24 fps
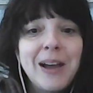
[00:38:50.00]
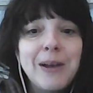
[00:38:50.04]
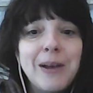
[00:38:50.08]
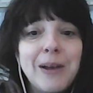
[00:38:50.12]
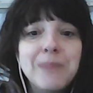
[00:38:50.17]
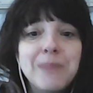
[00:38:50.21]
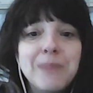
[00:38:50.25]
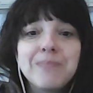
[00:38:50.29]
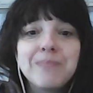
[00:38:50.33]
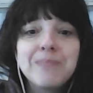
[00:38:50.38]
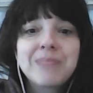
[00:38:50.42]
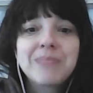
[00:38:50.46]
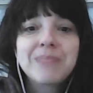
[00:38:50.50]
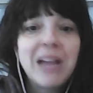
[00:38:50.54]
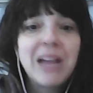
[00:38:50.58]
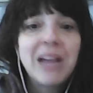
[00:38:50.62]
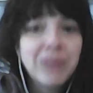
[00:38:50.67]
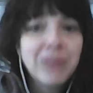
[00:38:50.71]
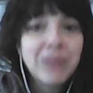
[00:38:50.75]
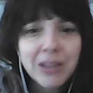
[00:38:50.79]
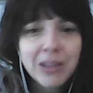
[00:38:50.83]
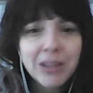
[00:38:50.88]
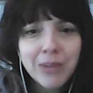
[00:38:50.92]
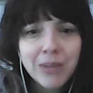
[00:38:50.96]

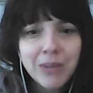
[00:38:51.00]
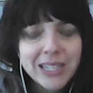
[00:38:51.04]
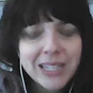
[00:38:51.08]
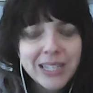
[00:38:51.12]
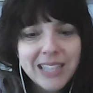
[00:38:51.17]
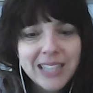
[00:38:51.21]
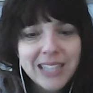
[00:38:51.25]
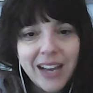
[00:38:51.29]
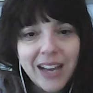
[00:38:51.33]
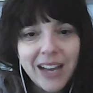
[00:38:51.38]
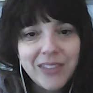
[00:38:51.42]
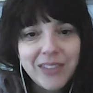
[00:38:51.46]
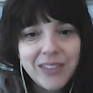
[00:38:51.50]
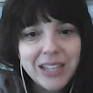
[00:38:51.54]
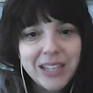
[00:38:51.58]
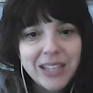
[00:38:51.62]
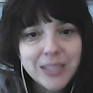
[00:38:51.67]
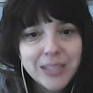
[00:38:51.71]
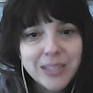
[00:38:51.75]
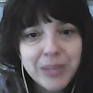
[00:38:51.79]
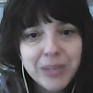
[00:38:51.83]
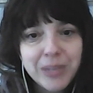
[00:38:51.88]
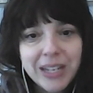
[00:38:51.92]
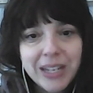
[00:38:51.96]
I really wanted to have the
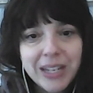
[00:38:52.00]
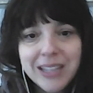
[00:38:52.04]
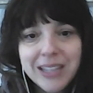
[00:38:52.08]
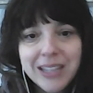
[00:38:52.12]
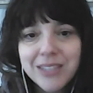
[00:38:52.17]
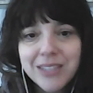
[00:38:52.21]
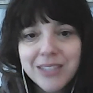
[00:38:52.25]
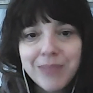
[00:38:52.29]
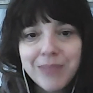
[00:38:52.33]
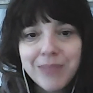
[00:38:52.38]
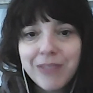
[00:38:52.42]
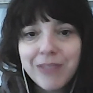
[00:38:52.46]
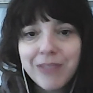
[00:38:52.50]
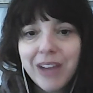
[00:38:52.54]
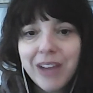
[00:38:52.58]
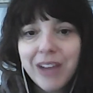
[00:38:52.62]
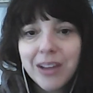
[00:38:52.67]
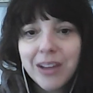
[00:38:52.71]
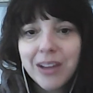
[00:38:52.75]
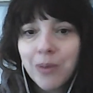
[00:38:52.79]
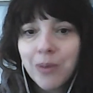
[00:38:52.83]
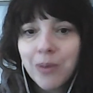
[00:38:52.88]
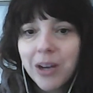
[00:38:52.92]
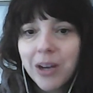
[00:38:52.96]
experience of my
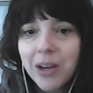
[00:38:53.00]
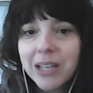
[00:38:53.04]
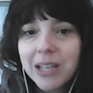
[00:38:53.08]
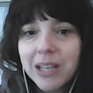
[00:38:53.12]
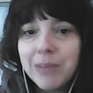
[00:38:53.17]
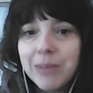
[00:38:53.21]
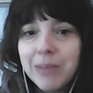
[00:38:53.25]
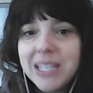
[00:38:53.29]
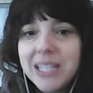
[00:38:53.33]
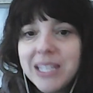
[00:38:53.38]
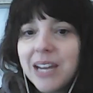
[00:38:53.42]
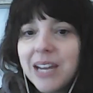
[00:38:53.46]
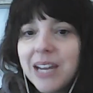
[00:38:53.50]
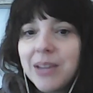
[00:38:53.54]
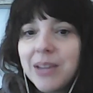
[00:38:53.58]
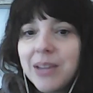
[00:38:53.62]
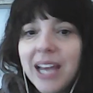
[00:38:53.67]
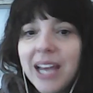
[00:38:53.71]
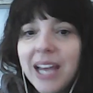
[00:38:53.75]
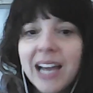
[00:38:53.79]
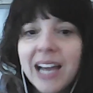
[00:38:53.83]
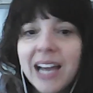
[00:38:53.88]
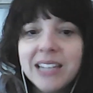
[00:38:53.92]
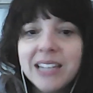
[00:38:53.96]
father walking me down
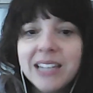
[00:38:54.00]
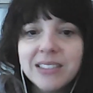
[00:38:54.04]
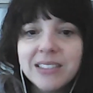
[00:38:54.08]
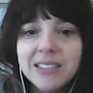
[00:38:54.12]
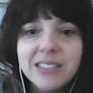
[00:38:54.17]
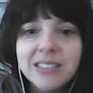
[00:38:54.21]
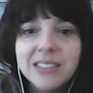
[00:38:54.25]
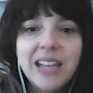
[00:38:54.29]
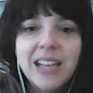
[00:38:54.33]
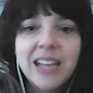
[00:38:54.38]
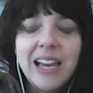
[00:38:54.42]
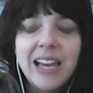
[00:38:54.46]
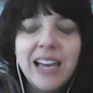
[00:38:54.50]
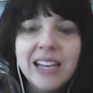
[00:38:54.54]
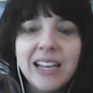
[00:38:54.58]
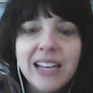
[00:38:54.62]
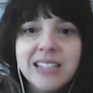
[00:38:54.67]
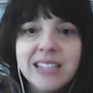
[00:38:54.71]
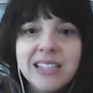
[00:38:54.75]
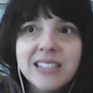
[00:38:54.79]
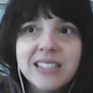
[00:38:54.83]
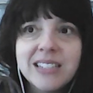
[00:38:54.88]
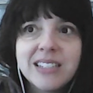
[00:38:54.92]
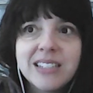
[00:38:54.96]
the aisle,
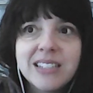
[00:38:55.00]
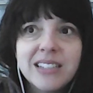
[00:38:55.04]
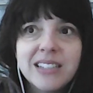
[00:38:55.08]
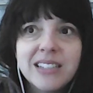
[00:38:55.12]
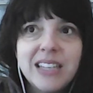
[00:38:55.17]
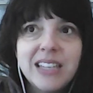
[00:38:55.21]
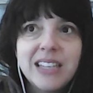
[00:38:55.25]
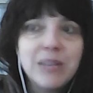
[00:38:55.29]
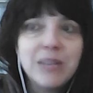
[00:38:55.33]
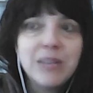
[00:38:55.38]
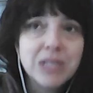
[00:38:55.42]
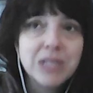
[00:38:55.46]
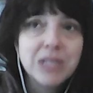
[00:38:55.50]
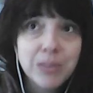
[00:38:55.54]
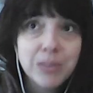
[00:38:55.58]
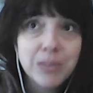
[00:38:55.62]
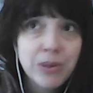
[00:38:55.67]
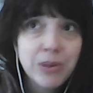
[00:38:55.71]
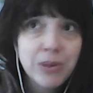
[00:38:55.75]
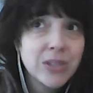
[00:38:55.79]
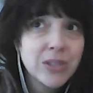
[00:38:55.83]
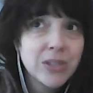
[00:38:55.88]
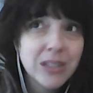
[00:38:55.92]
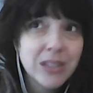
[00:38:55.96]
and he was
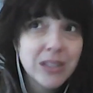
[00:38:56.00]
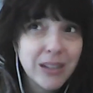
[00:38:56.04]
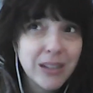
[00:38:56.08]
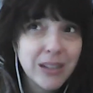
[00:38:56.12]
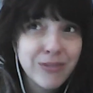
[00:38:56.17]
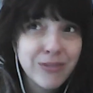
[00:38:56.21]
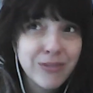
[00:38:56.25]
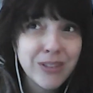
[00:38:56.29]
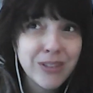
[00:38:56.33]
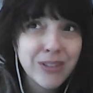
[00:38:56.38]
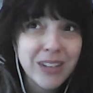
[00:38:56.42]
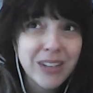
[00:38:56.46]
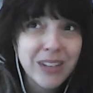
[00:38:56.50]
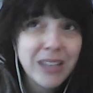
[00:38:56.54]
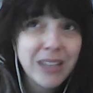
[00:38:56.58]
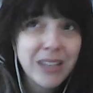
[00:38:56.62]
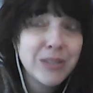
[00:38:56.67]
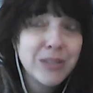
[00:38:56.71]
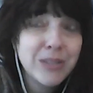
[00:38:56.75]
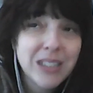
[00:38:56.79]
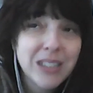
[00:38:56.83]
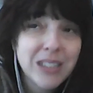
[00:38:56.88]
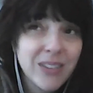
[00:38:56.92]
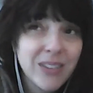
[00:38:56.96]
supposed to
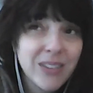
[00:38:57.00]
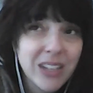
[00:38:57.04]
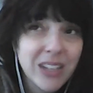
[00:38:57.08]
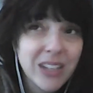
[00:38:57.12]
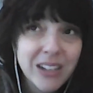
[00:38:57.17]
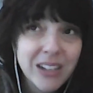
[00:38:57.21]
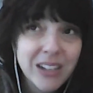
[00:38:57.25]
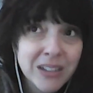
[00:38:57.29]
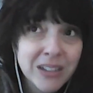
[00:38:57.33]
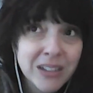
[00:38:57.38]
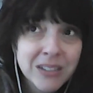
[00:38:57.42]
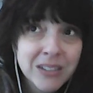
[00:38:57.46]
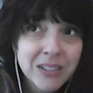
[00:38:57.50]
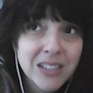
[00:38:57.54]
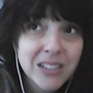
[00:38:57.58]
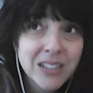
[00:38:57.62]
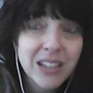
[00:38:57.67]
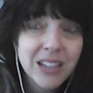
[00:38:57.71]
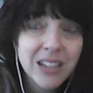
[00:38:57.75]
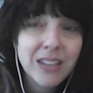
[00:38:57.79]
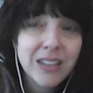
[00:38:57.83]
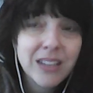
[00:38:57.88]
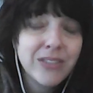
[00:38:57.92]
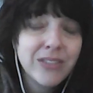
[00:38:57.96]
he was given a year
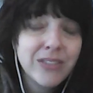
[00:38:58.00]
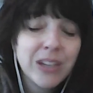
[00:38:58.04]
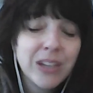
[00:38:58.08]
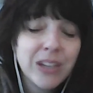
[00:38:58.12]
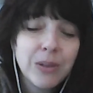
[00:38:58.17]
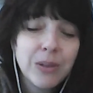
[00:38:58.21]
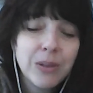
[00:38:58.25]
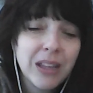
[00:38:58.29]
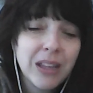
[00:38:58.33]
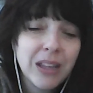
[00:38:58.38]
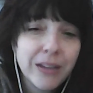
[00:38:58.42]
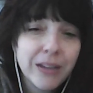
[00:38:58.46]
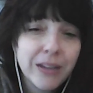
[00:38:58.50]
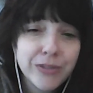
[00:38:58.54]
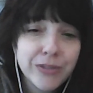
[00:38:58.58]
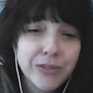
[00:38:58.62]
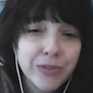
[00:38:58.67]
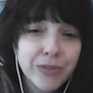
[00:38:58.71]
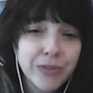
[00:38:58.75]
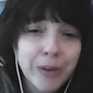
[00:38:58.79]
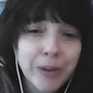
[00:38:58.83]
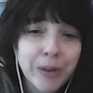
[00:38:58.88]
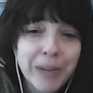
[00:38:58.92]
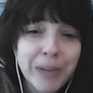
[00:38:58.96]
to live. He only
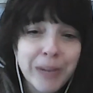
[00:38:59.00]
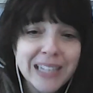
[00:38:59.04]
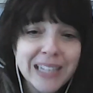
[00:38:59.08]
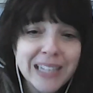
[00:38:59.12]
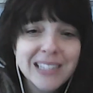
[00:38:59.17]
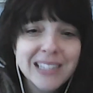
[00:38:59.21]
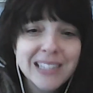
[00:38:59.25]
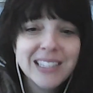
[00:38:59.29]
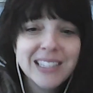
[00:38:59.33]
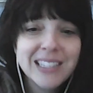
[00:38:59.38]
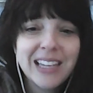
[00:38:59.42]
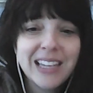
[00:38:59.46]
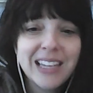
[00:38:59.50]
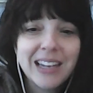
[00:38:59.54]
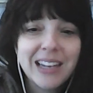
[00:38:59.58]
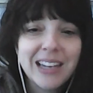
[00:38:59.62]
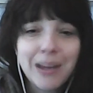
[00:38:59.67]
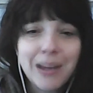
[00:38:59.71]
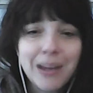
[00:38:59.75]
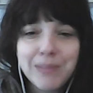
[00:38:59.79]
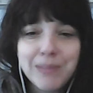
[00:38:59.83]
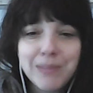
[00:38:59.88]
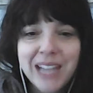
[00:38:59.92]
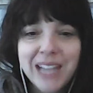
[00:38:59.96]
lived 4 months. He
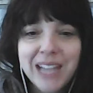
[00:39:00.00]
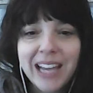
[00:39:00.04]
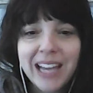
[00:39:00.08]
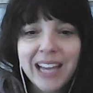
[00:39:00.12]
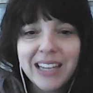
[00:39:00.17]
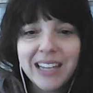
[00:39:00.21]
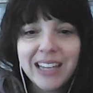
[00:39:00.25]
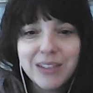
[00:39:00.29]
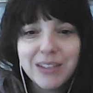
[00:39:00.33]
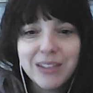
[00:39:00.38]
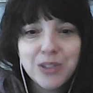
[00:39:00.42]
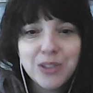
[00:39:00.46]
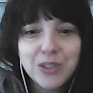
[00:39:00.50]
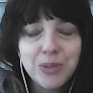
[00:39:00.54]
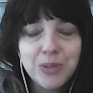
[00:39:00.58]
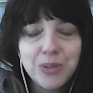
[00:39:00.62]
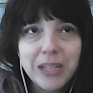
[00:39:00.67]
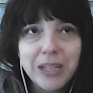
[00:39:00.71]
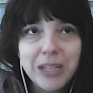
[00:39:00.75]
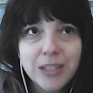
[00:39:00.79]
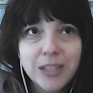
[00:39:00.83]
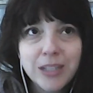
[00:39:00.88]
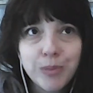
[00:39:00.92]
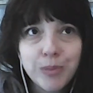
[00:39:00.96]
ended up dying
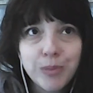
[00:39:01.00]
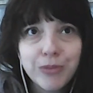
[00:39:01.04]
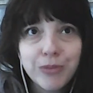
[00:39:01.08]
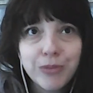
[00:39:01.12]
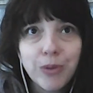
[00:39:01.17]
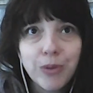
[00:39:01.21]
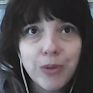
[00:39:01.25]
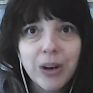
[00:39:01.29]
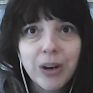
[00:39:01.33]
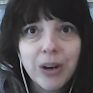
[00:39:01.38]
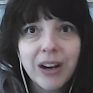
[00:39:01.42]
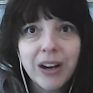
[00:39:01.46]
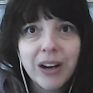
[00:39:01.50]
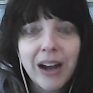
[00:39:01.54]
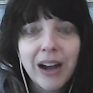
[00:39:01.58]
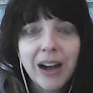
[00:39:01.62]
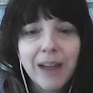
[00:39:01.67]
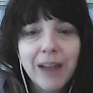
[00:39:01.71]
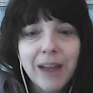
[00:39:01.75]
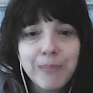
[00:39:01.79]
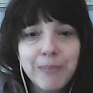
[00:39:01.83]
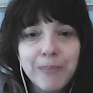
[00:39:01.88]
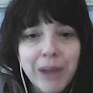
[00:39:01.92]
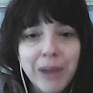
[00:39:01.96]
2 weeks before
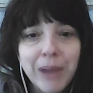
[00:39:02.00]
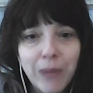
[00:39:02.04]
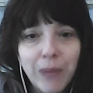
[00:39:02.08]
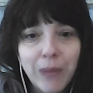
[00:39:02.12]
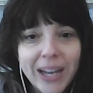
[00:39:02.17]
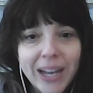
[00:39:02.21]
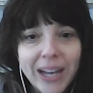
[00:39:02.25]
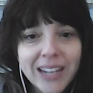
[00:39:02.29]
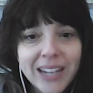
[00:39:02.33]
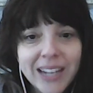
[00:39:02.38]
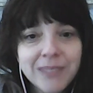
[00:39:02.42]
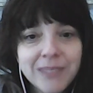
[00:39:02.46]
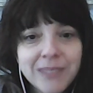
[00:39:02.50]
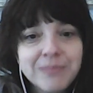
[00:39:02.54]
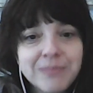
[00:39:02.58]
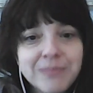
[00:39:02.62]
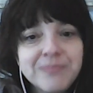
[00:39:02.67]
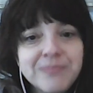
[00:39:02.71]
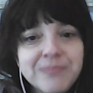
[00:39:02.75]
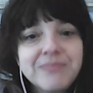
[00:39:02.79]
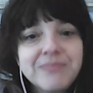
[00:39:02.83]
my wedding.